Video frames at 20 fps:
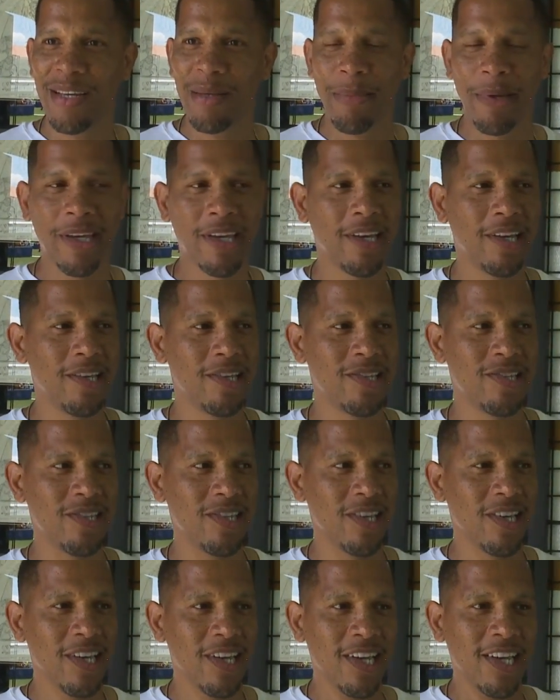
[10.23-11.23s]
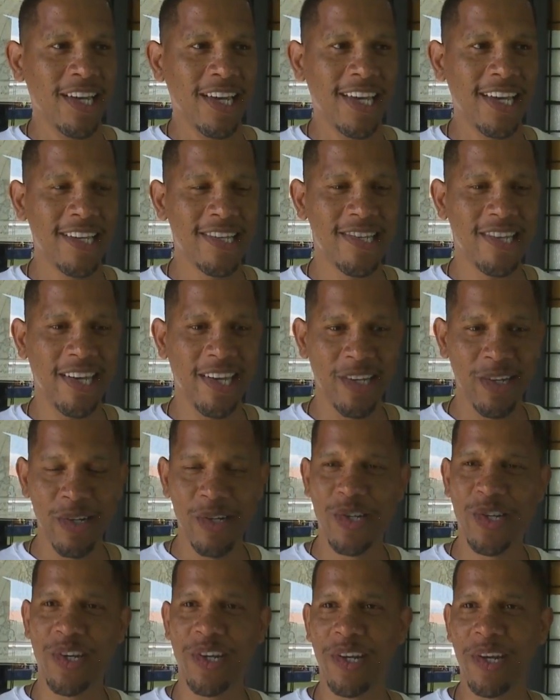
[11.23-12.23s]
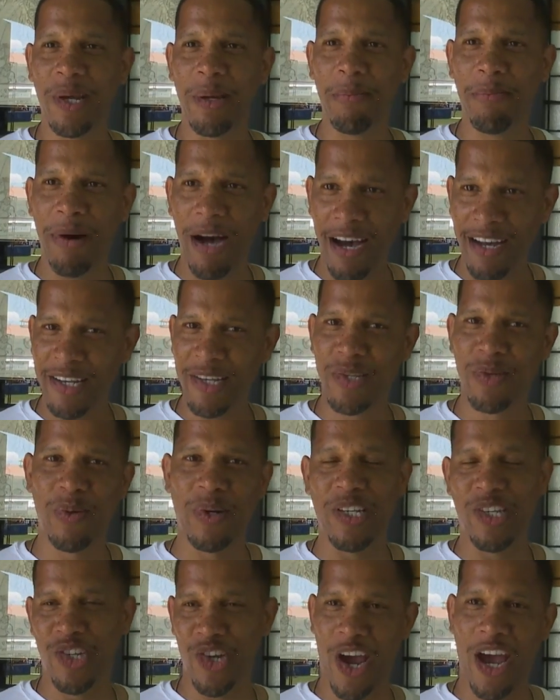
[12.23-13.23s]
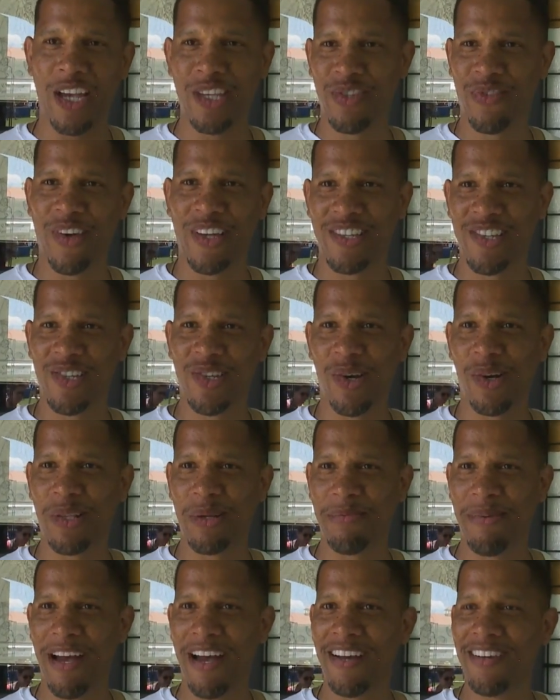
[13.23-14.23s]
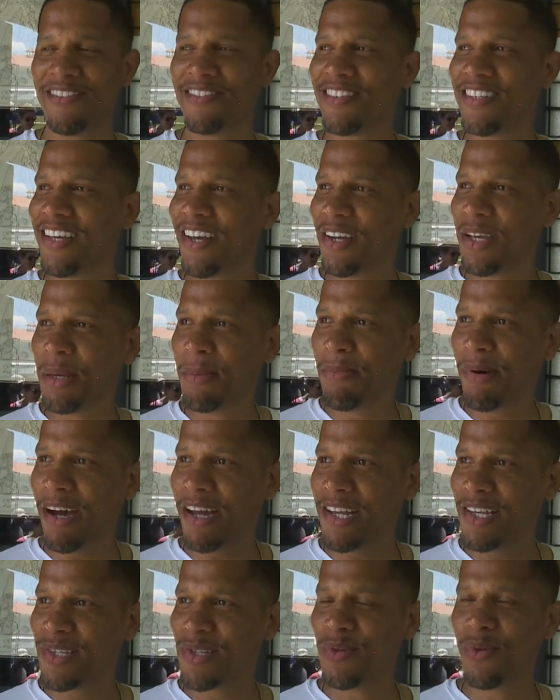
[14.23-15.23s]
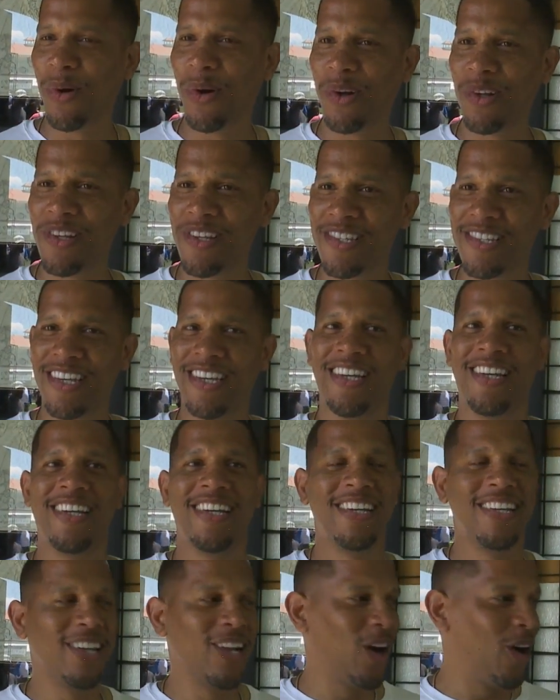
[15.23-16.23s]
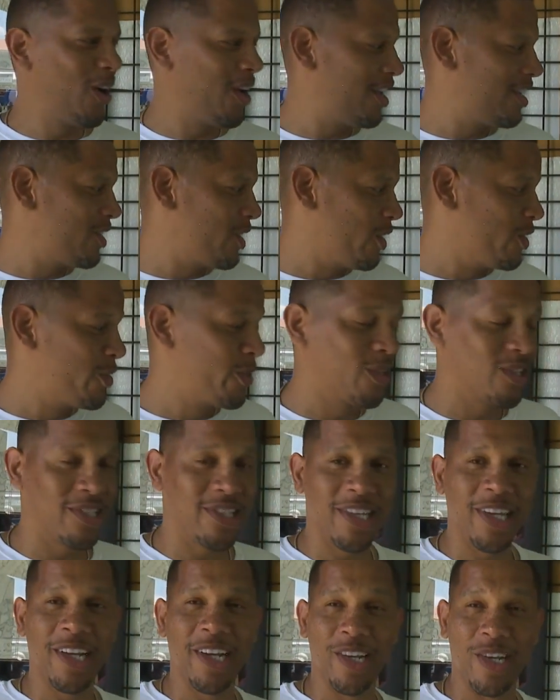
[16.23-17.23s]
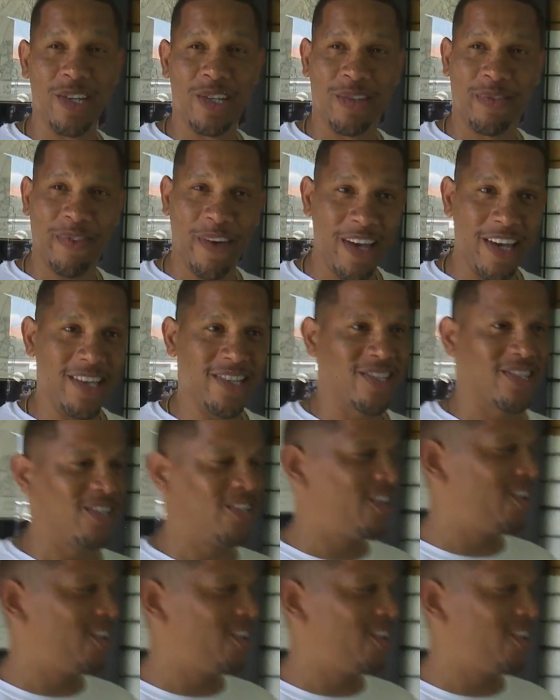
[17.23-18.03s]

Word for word: Because his energy embodies what Jazz Fest is all about. You know, he embodies New Orleans, you know, and you can see it in his face, you